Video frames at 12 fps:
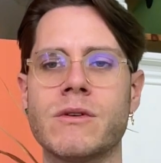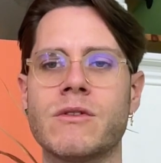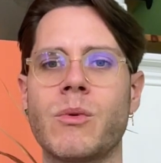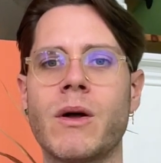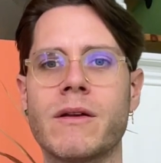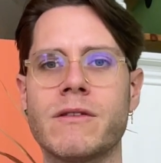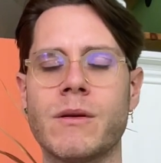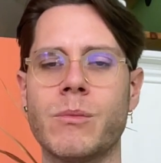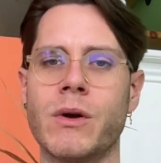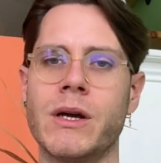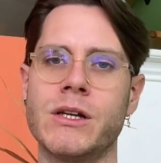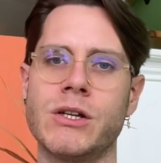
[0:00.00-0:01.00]
as well as the
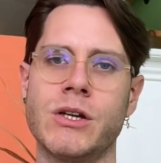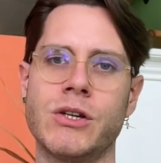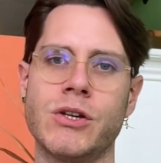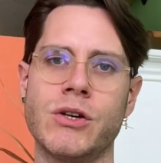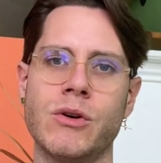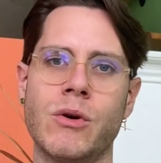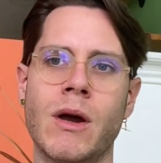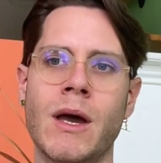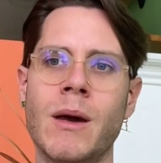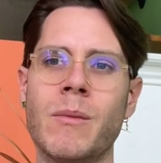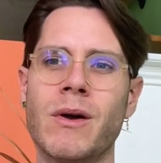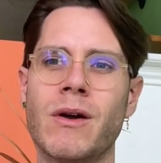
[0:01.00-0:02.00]
branch issue,
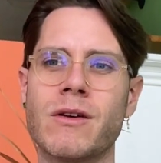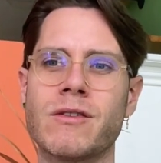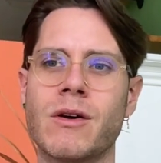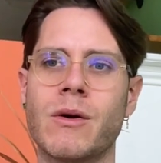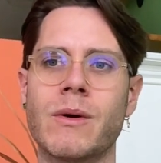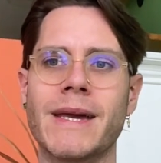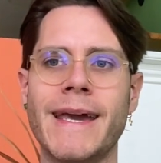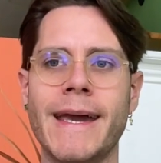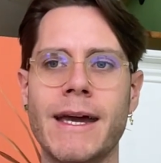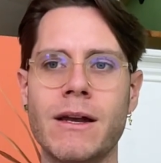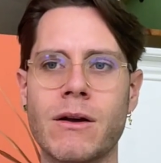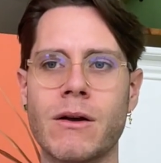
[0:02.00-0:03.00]
but also
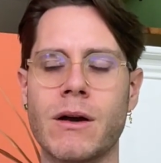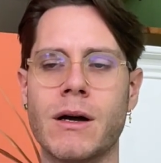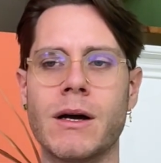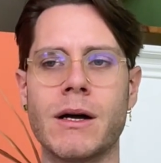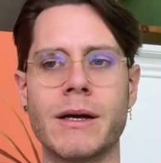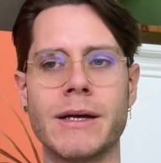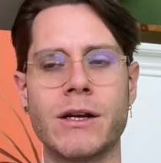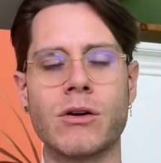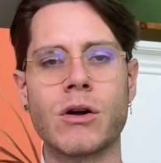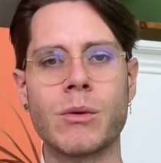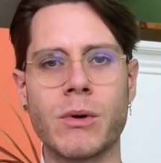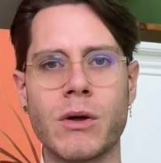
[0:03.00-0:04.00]
cater an
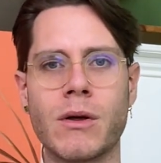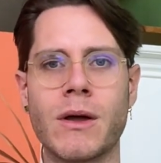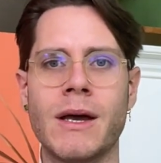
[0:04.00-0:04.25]
herbal